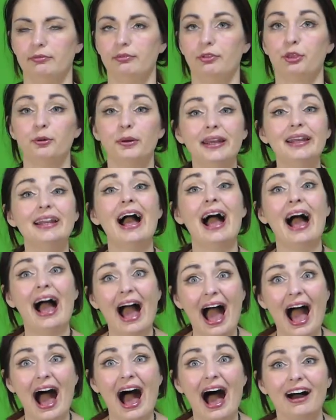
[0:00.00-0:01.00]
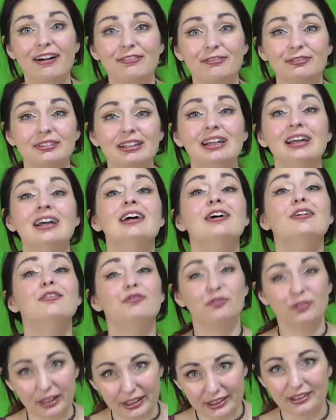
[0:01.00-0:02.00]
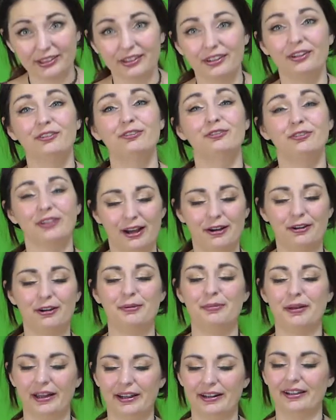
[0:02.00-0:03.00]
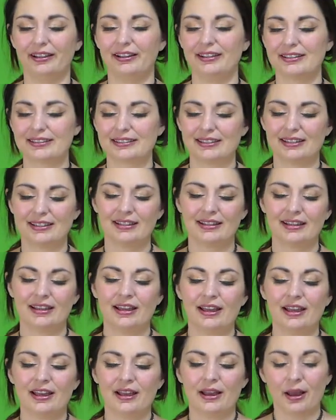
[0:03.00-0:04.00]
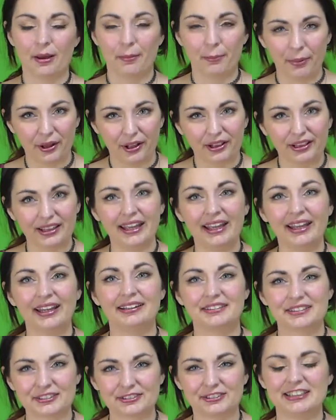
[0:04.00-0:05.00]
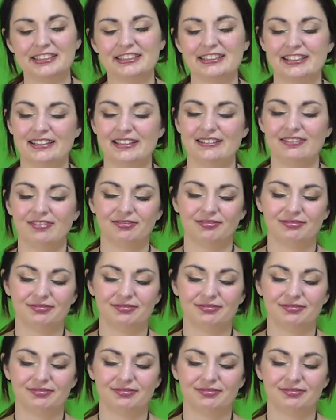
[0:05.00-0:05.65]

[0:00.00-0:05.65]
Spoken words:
3.5 finger flower petals. Pull it, squeeze it.